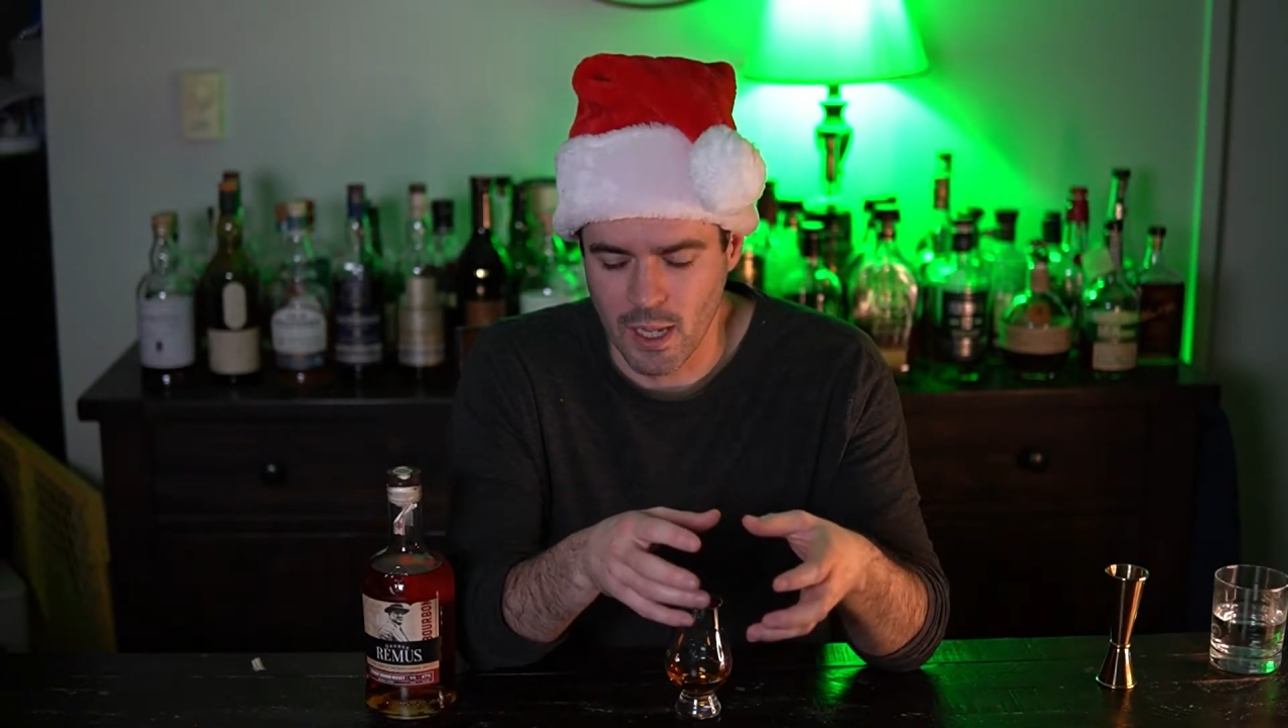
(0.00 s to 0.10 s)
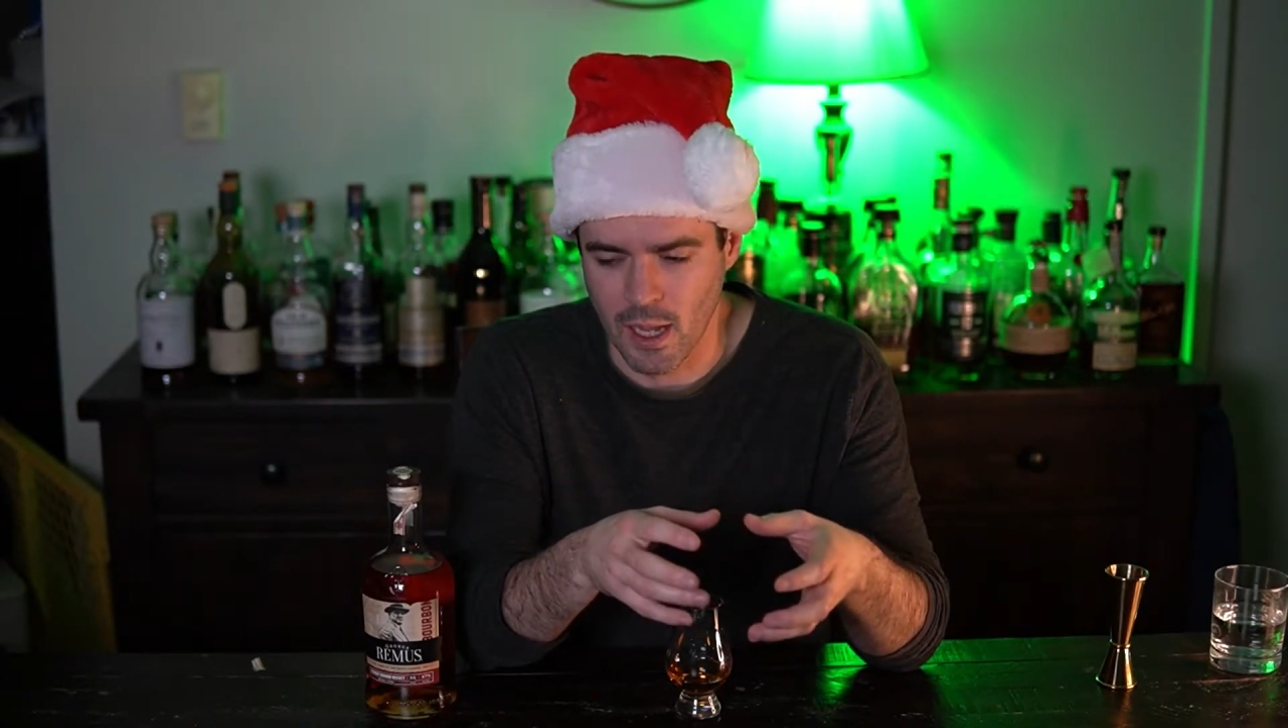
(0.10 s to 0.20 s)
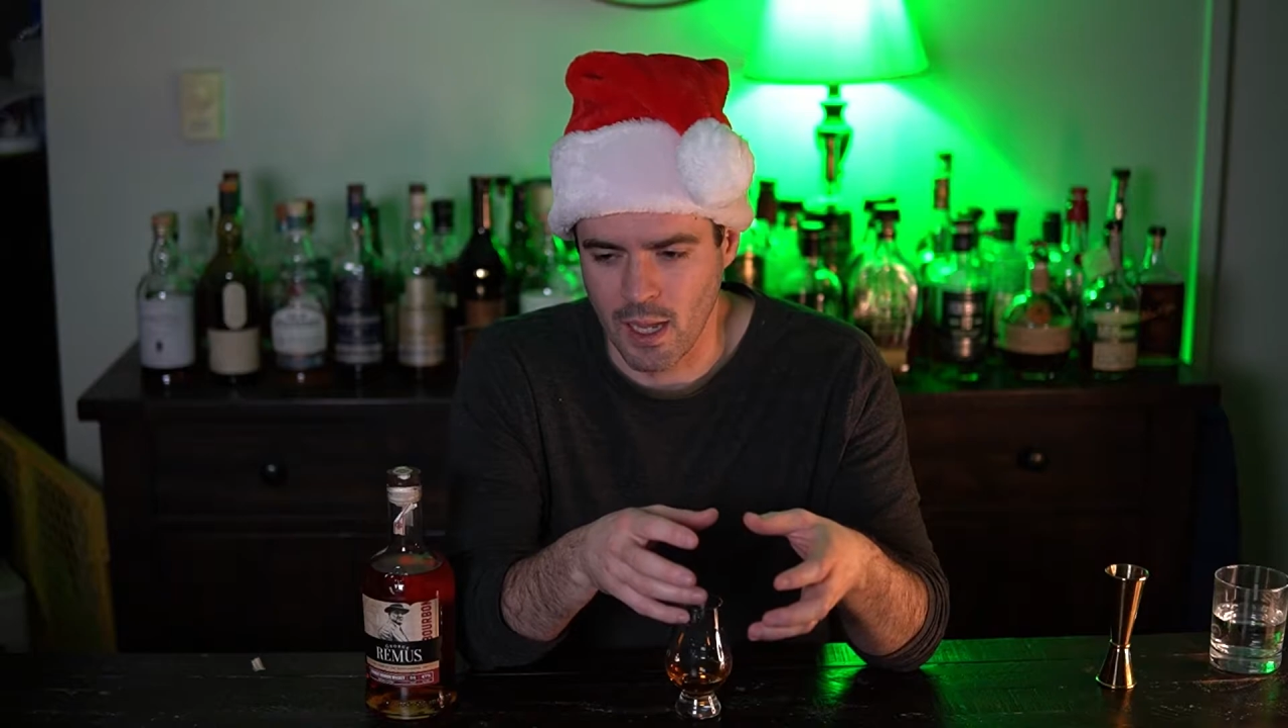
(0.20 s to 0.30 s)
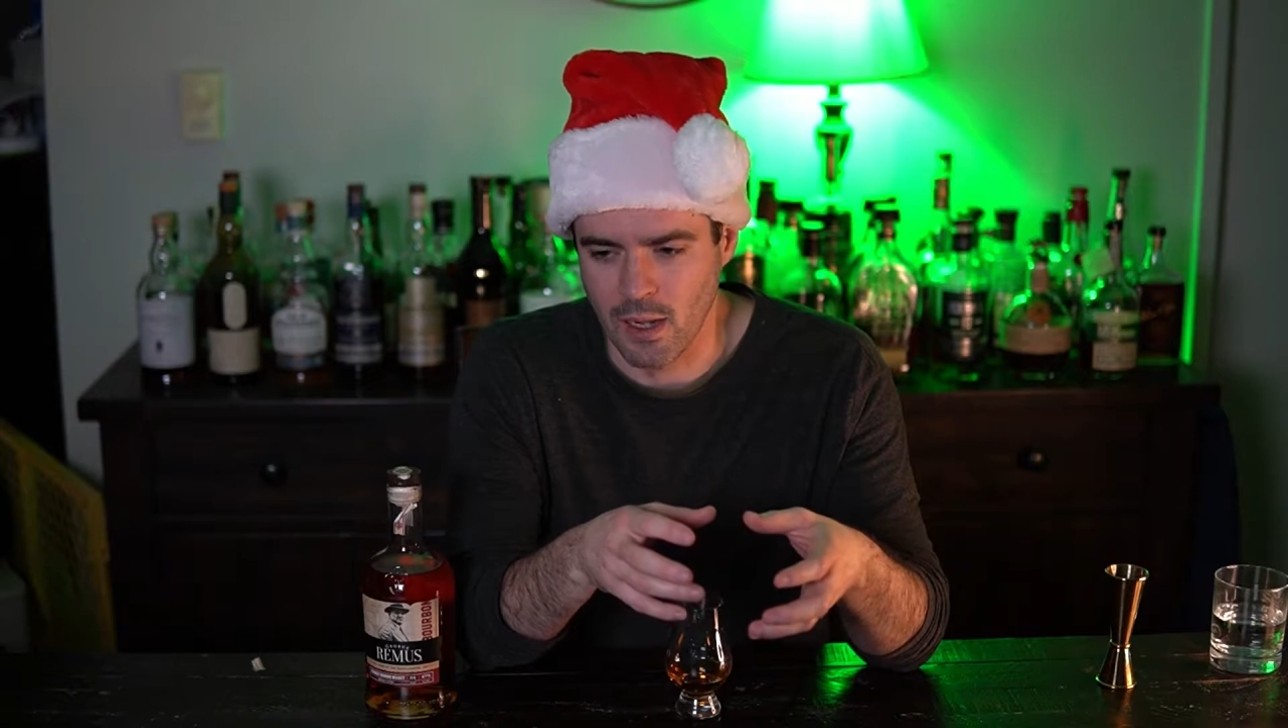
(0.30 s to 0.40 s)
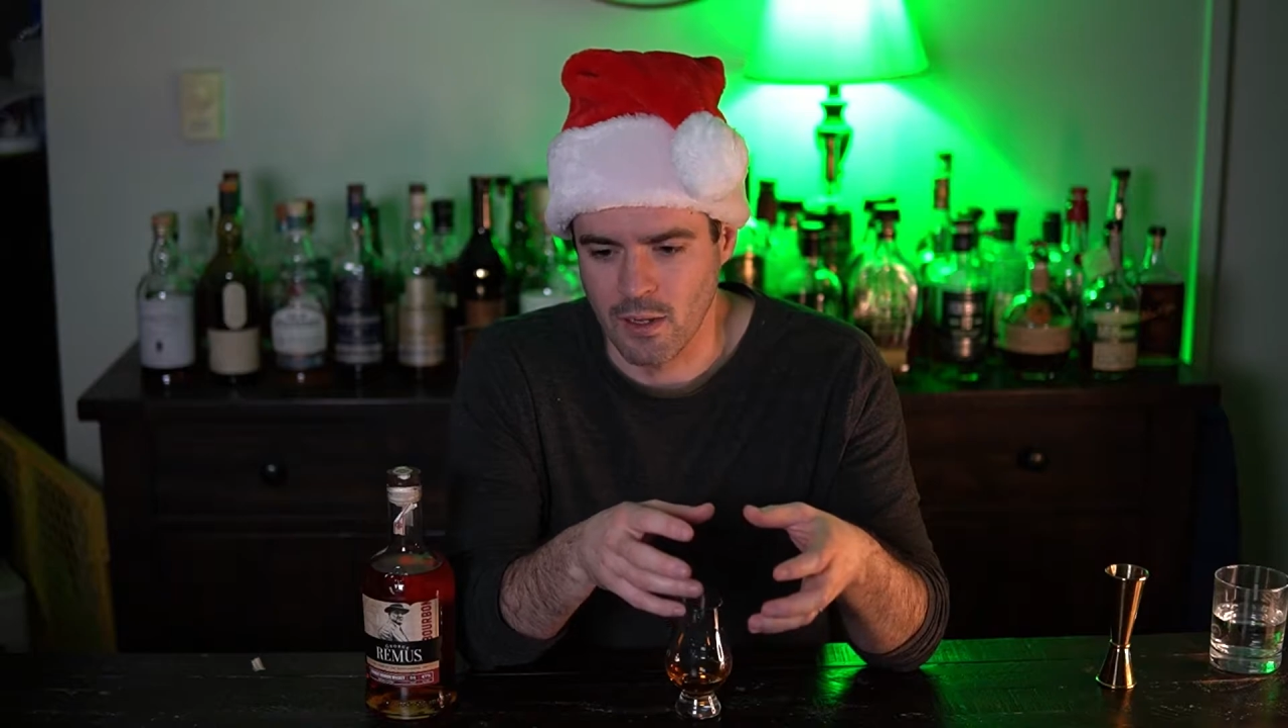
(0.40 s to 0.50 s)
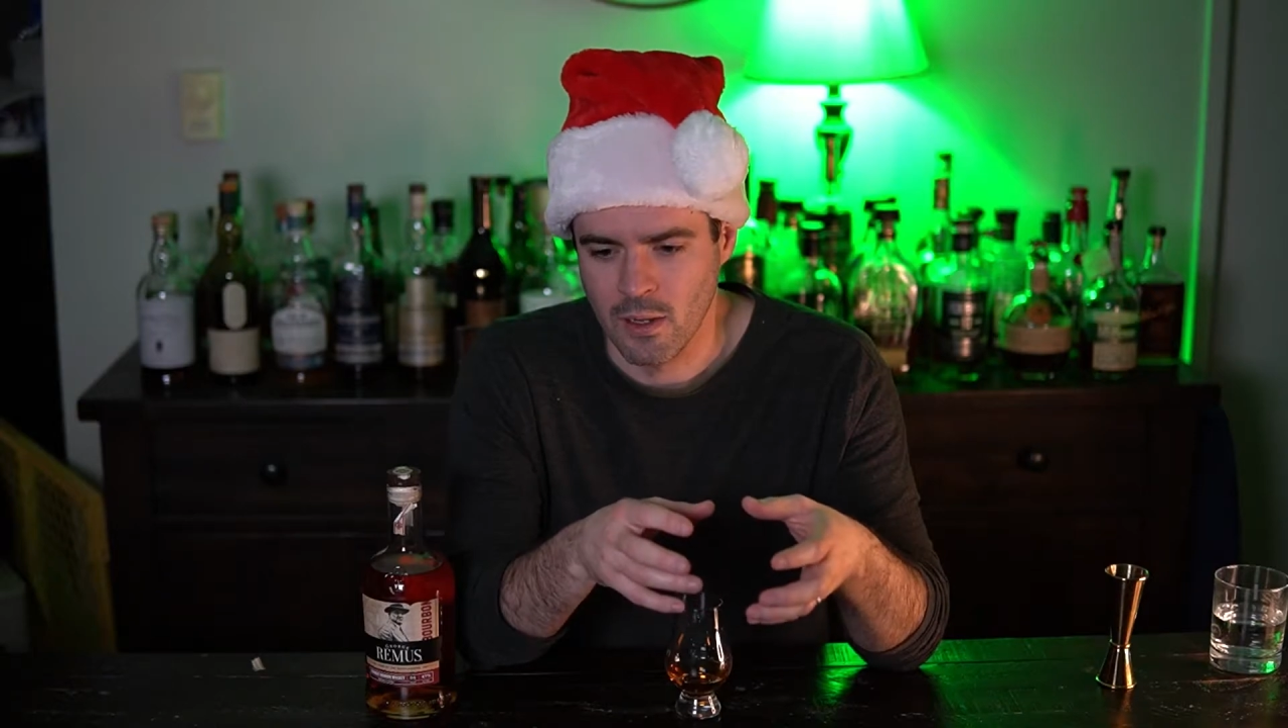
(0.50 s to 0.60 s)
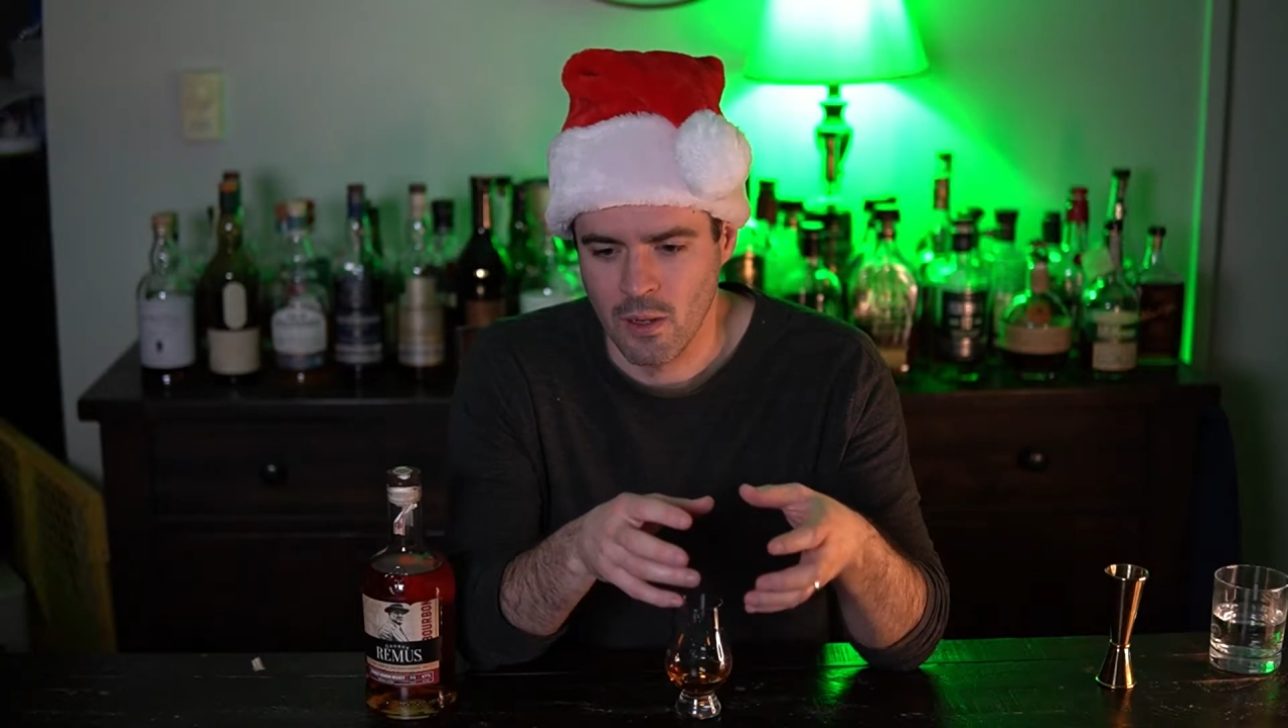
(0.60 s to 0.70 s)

And